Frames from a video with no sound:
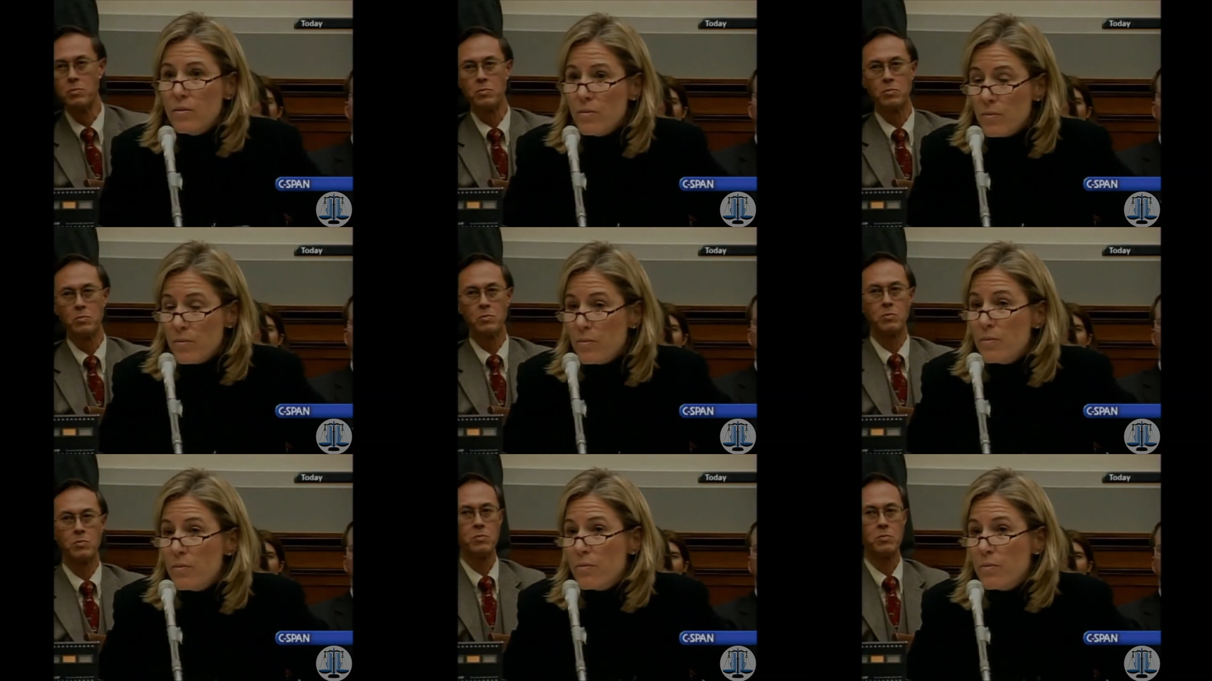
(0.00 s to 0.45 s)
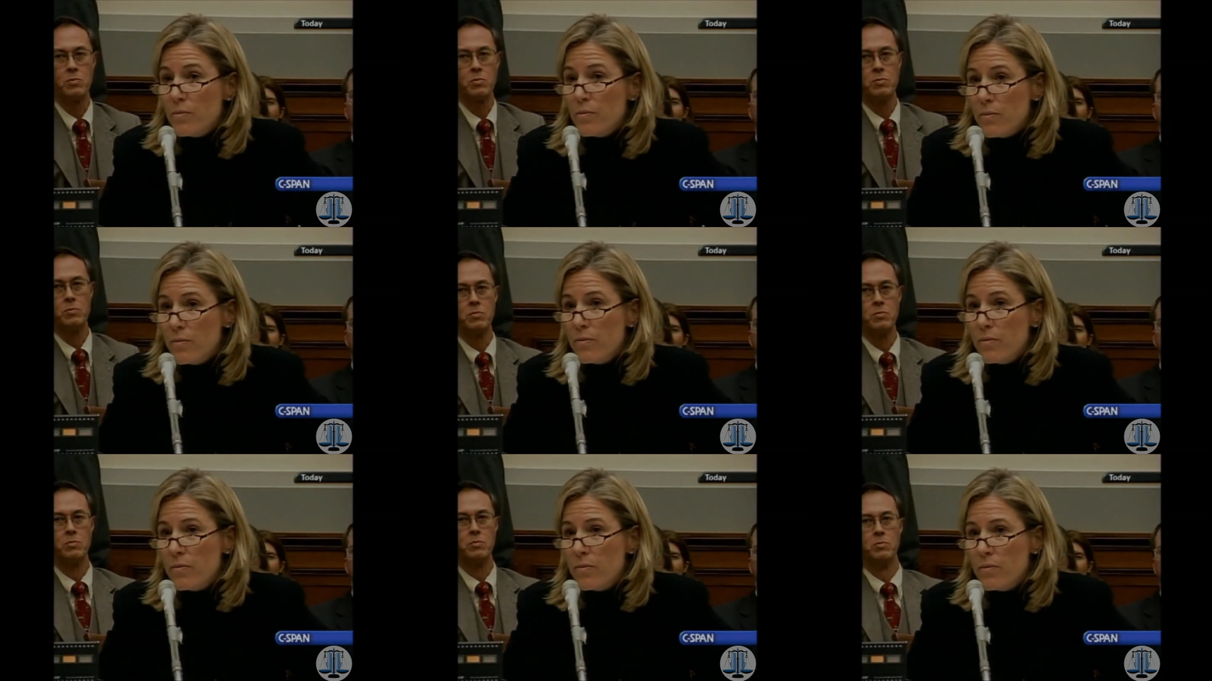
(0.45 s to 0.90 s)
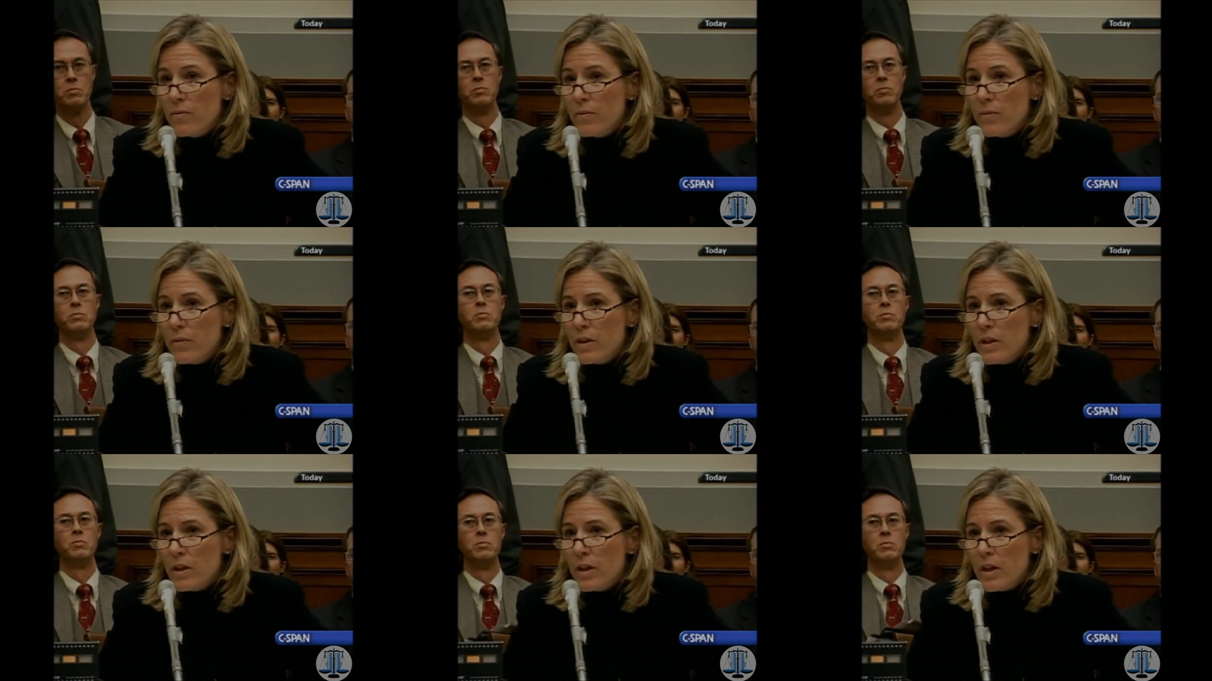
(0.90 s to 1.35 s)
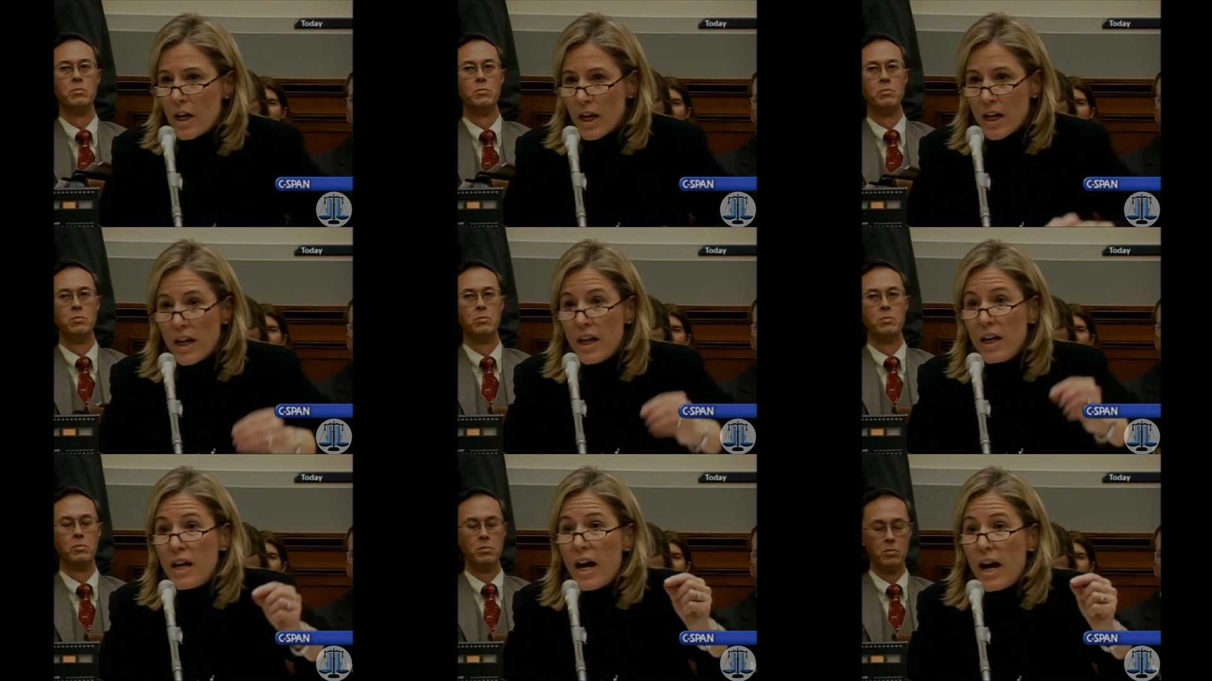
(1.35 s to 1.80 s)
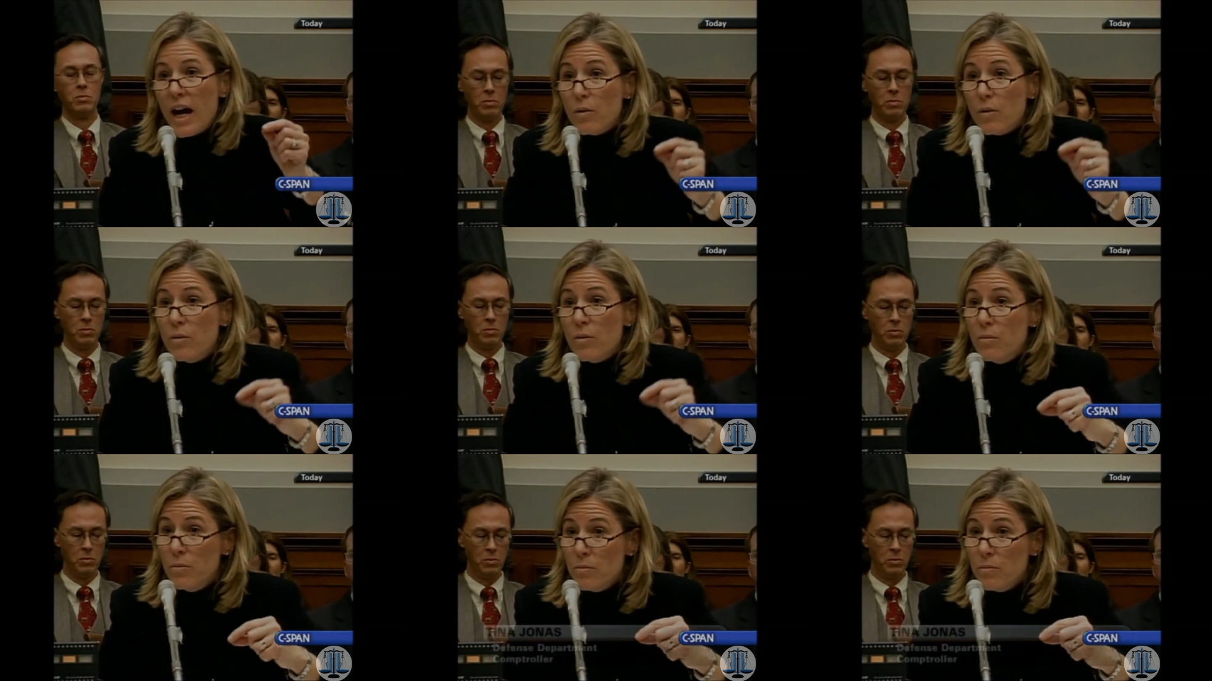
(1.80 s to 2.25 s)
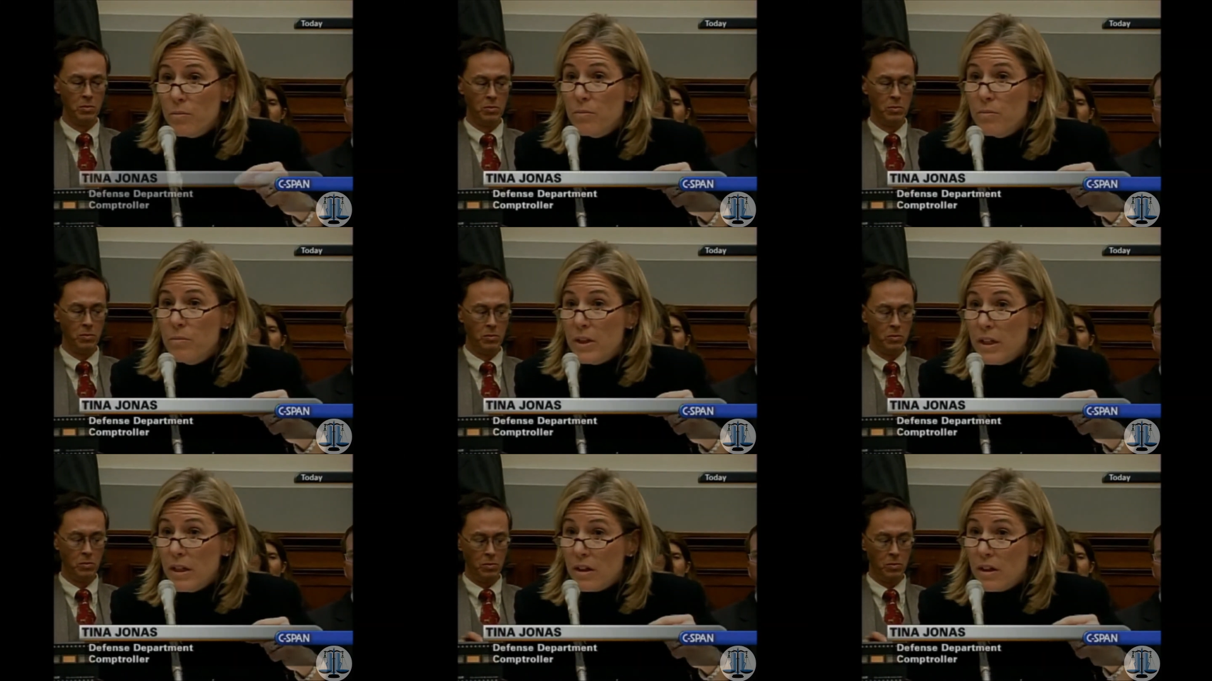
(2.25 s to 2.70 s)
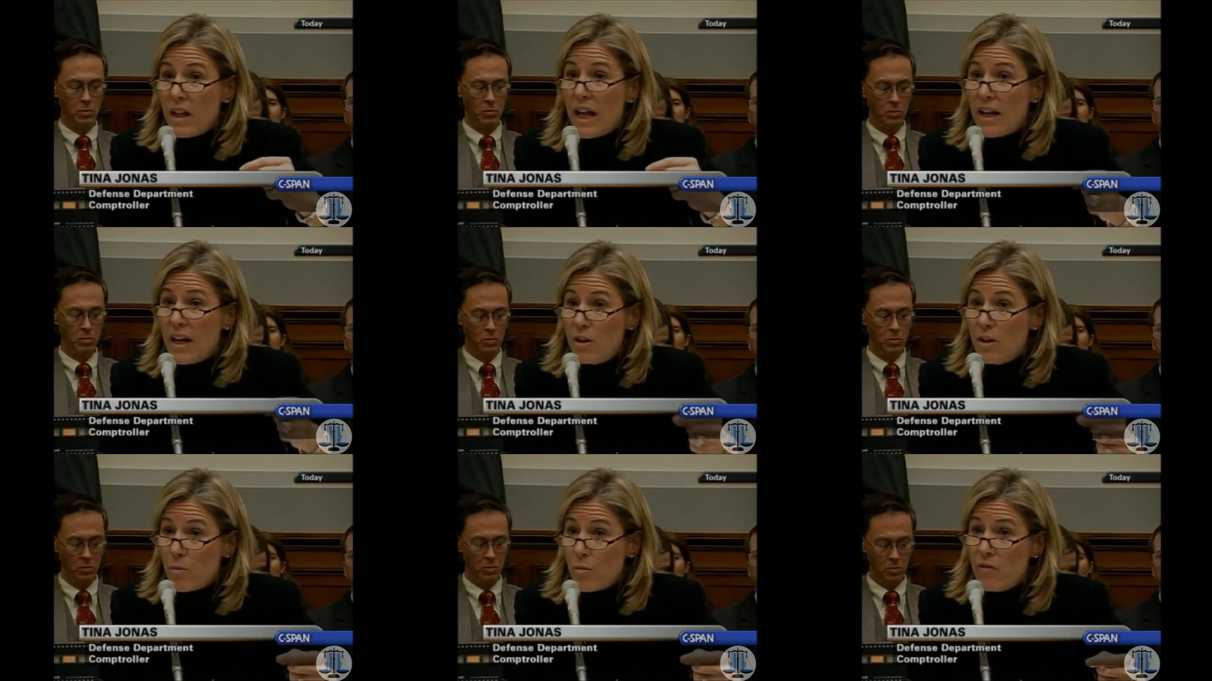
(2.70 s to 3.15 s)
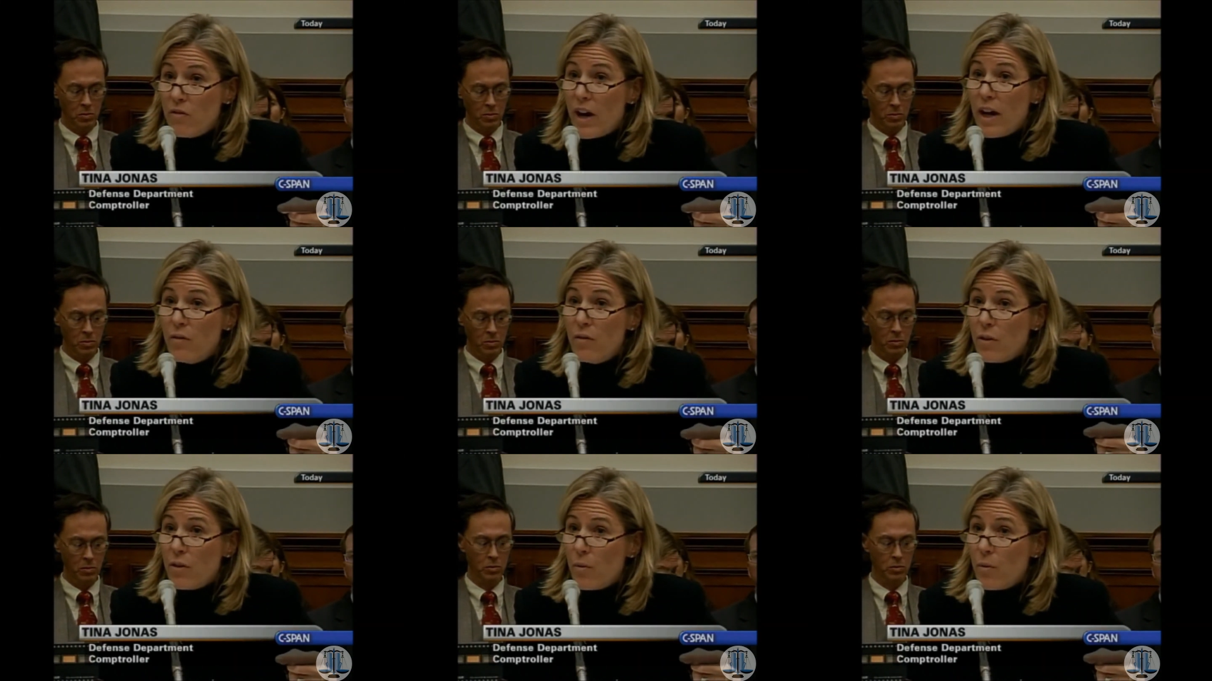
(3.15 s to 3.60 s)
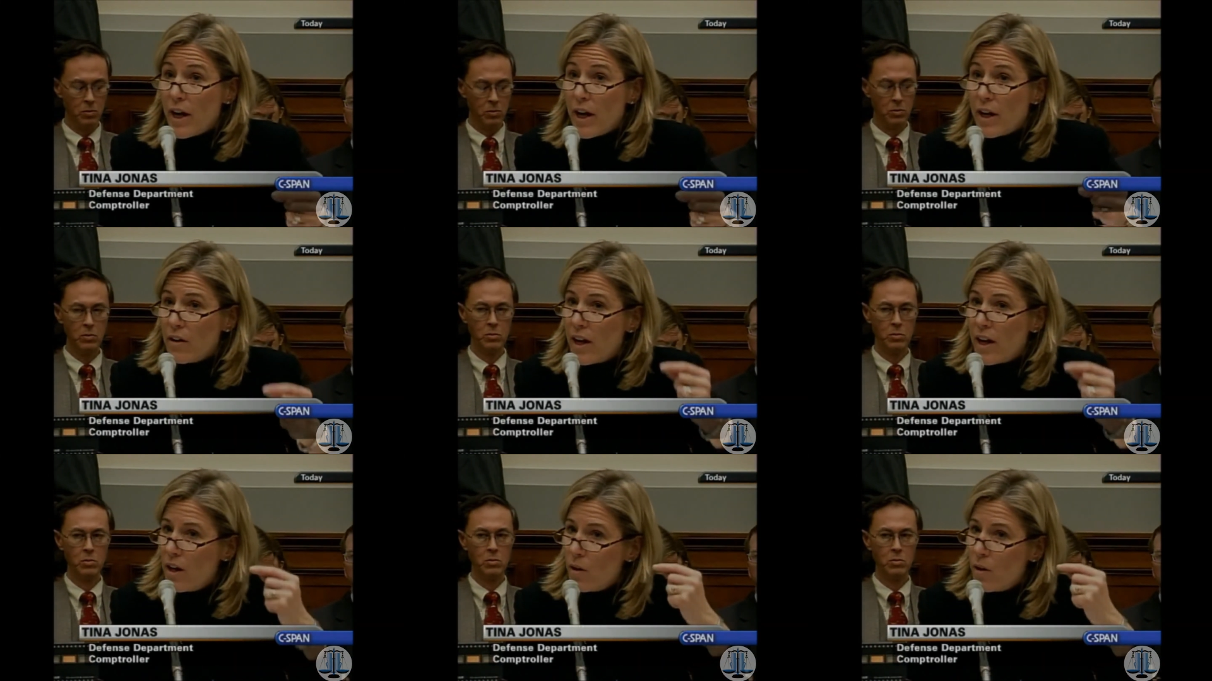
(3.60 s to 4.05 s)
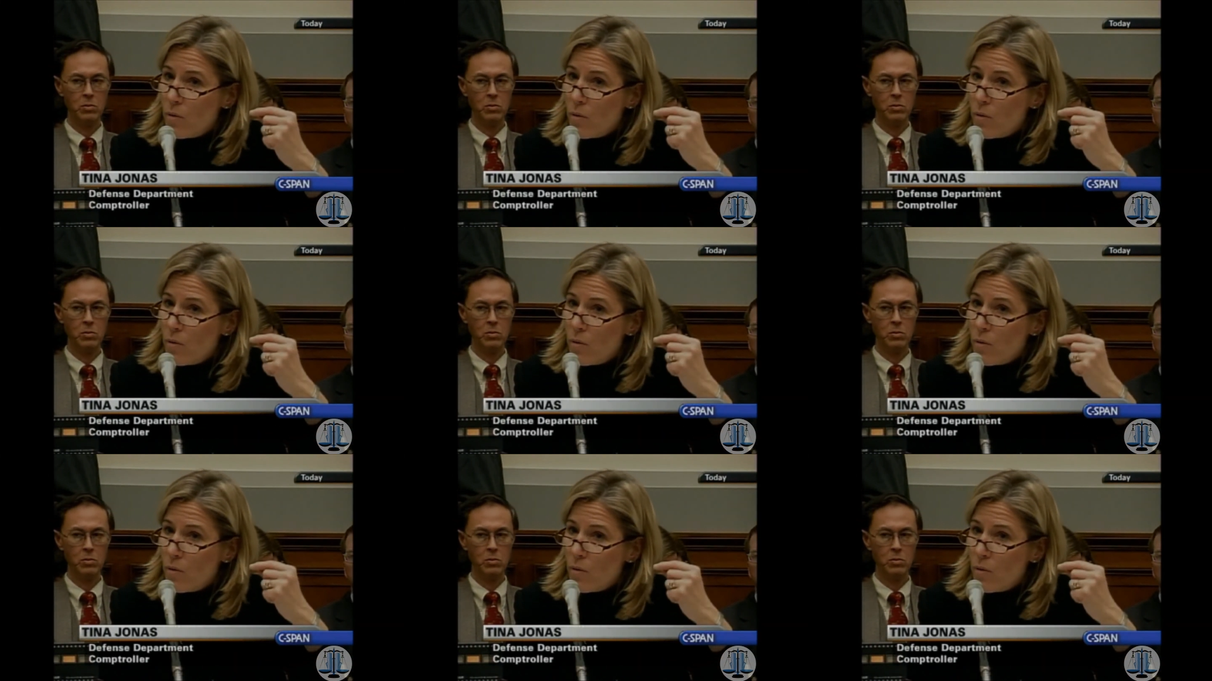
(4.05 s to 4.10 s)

Speaker 1: time, so please. I would be glad to provide for the record. I don't